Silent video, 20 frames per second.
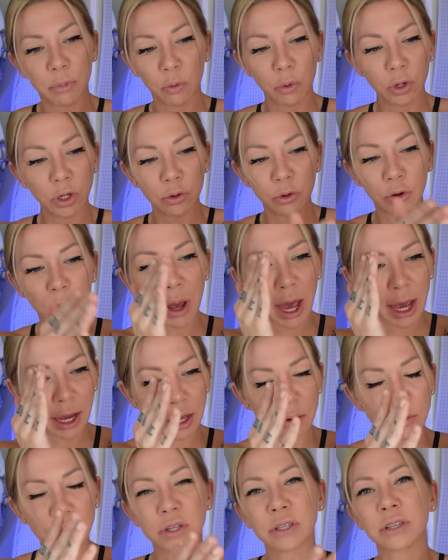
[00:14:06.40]
But when you look back,
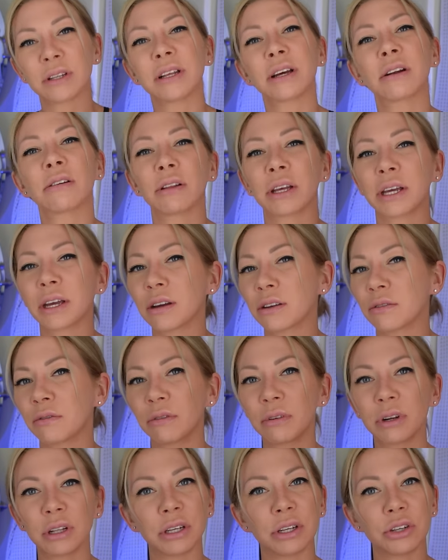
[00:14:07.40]
it was just literally a
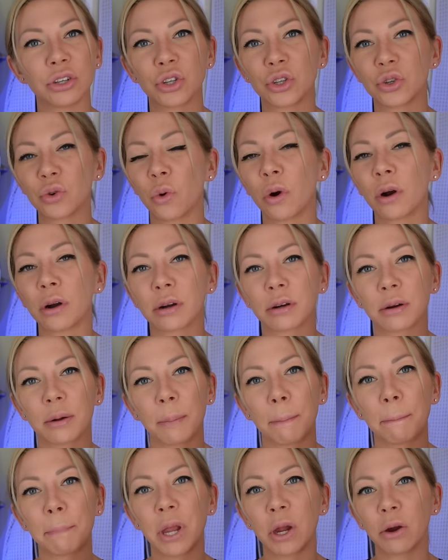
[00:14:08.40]
really short
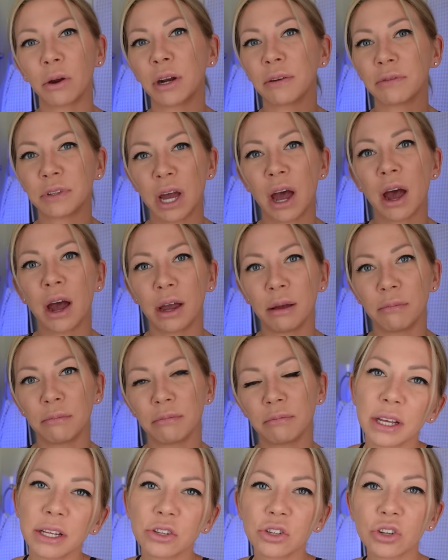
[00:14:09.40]
period of time.
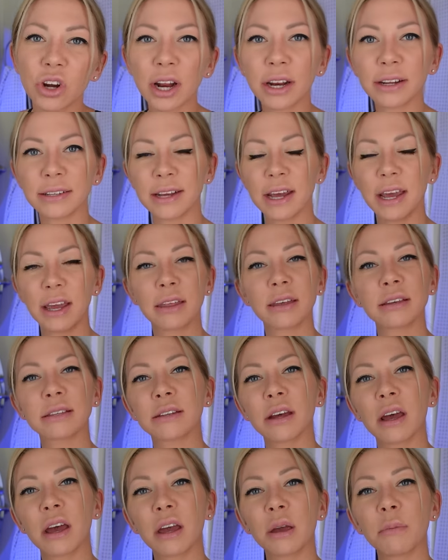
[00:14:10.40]
Let's try to take this
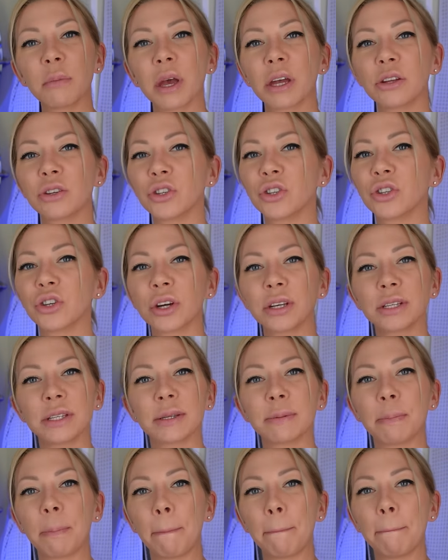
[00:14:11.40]
time and
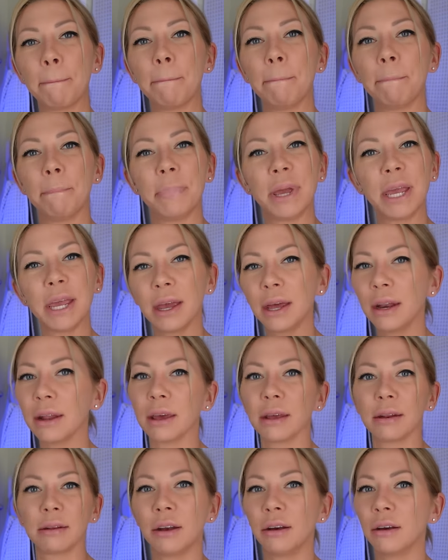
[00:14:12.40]
just be in
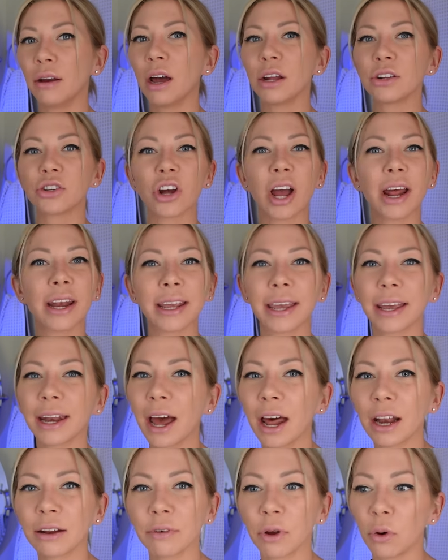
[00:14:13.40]
it, not trying to get
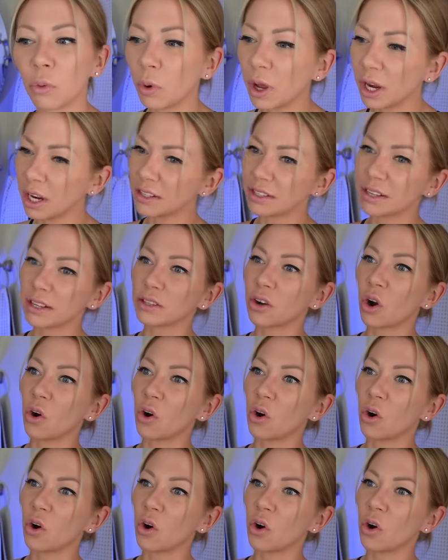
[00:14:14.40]
out of it. When is this